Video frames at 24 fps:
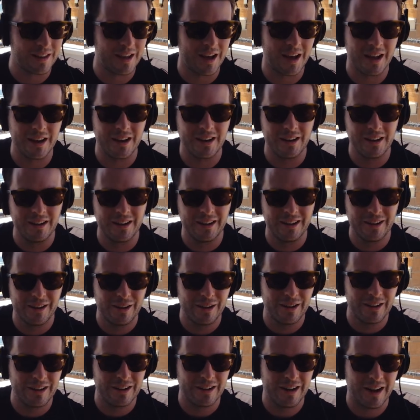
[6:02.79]
that,
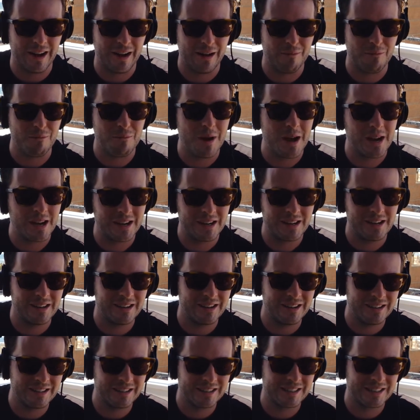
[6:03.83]
um, made it
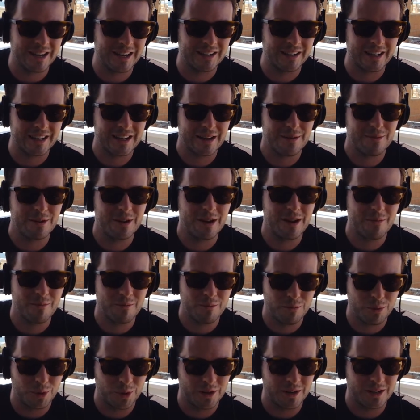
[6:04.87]
sound like Eminem,
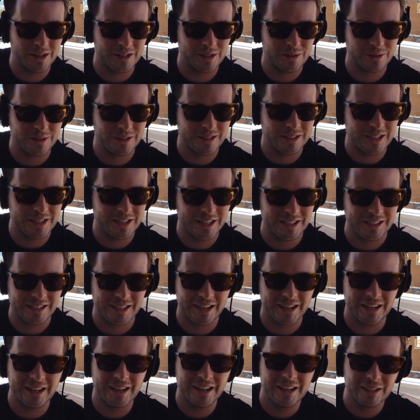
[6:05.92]
put it into his DJ
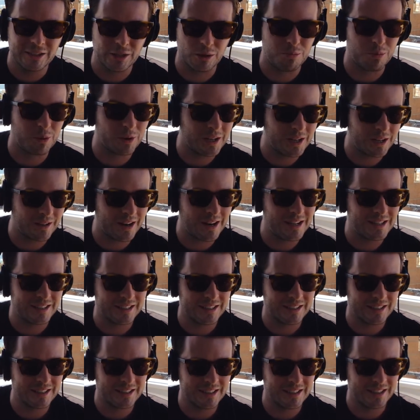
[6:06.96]
set. So pretty
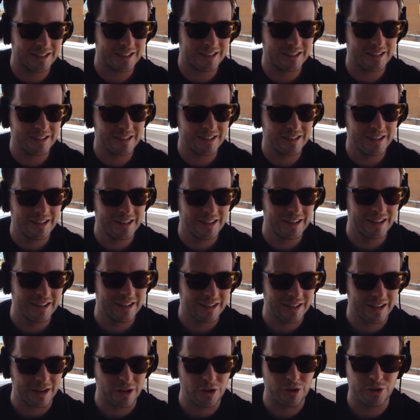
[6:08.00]
crazy that you can
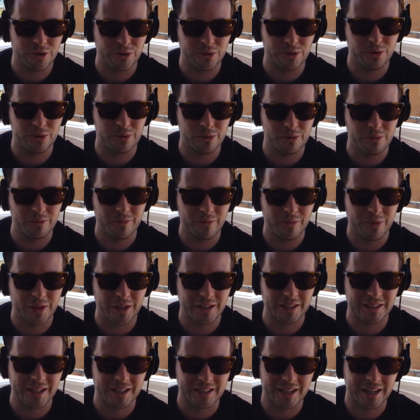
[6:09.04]
kind of do
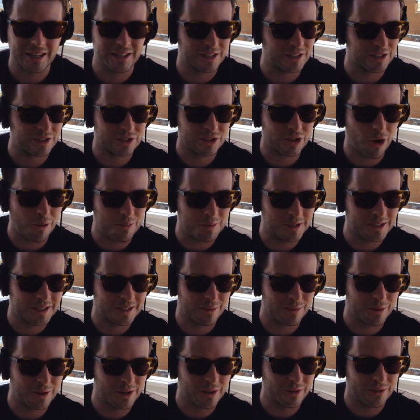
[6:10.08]
things like that. You can just copy
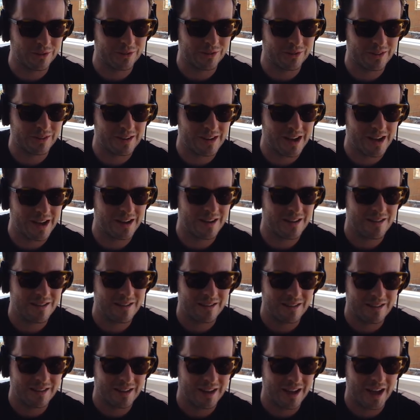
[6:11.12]
someone else now
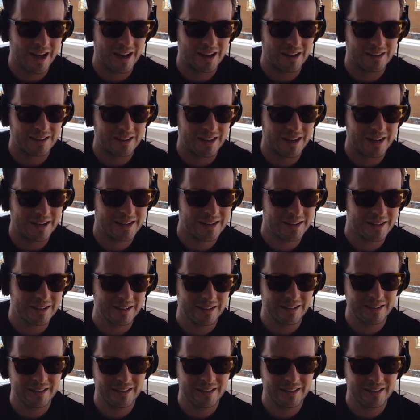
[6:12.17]
and like